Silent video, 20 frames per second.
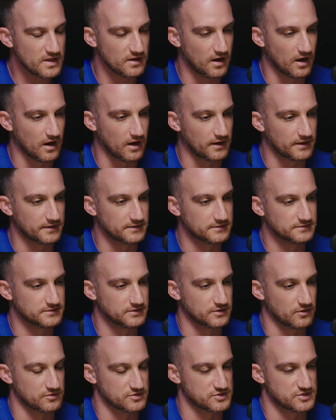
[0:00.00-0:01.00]
uh,
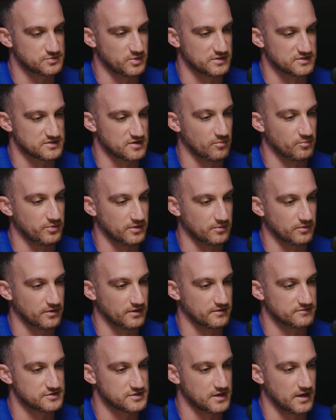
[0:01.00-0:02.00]
you know, there's been some people
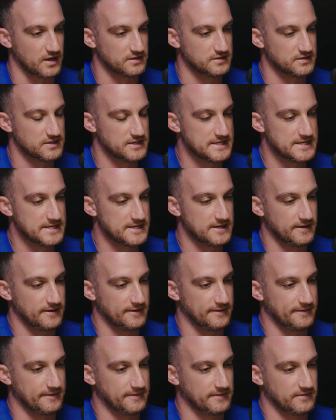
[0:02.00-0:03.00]
that have said
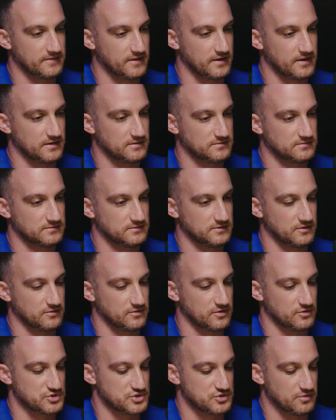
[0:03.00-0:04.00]
uh, that, you know,
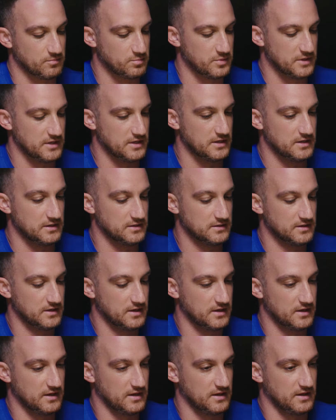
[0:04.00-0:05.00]
there should be
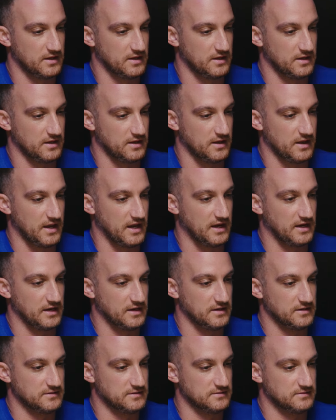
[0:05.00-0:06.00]

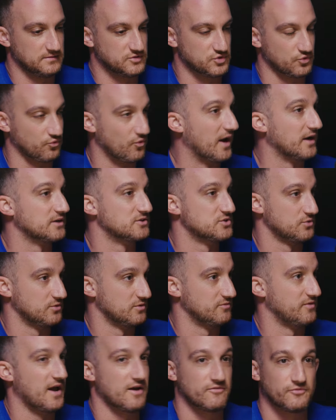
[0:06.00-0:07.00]
a director
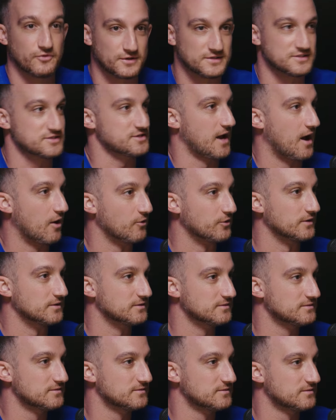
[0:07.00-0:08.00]
of African scouting
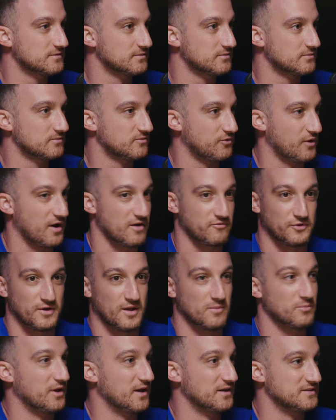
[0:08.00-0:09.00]
for every
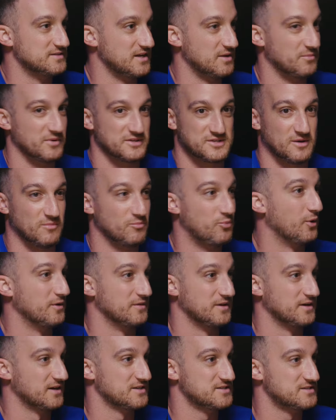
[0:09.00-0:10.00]
NBA team at some point in
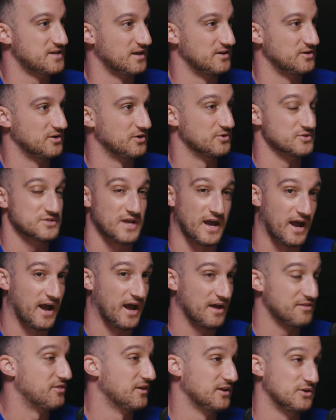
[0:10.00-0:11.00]
the next 10 years. I,
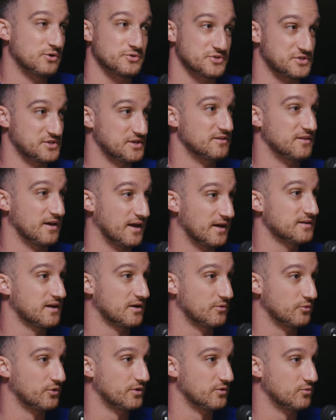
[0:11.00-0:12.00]
I think you'll see that. I
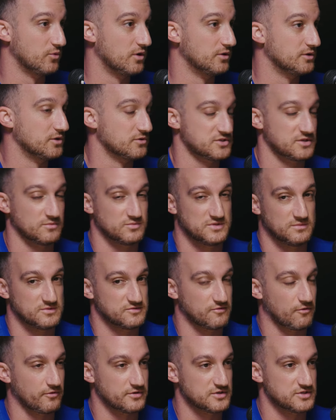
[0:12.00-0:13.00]
really yep. will. You know, some teams
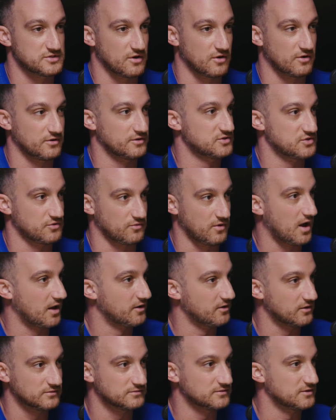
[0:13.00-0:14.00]
have already started.
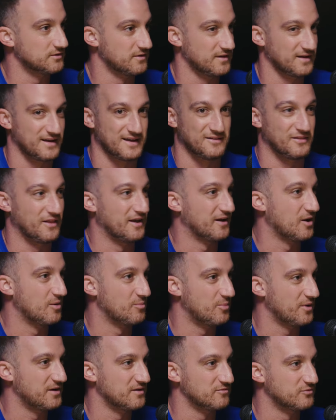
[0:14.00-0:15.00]
Toronto, you know, they got a leg
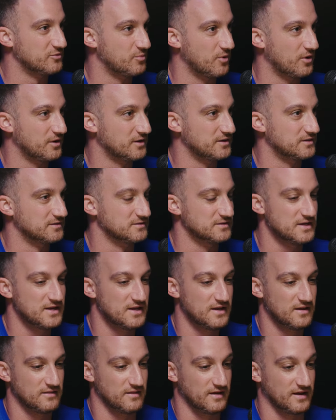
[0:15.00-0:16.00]
up on everybody and
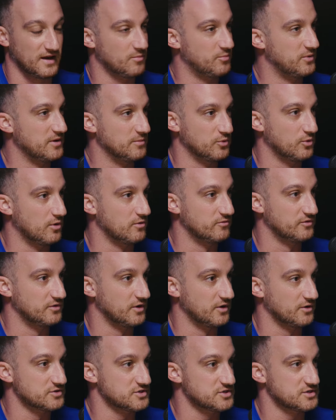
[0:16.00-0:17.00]
they got people over
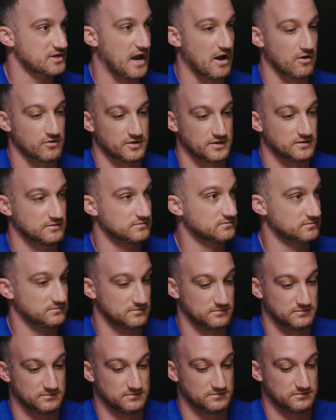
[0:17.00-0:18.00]
there scouting
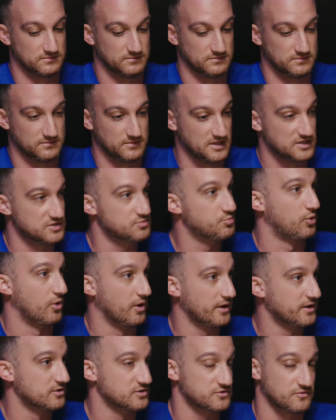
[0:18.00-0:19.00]
these
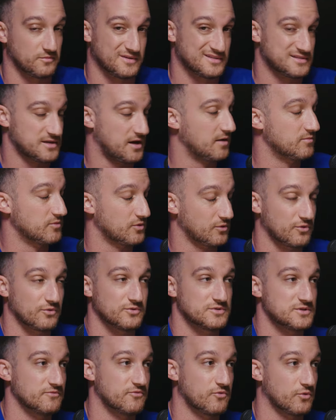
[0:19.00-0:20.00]
players from the time they're
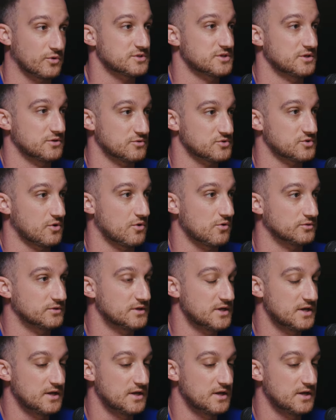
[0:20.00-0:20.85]
13, 14 years old.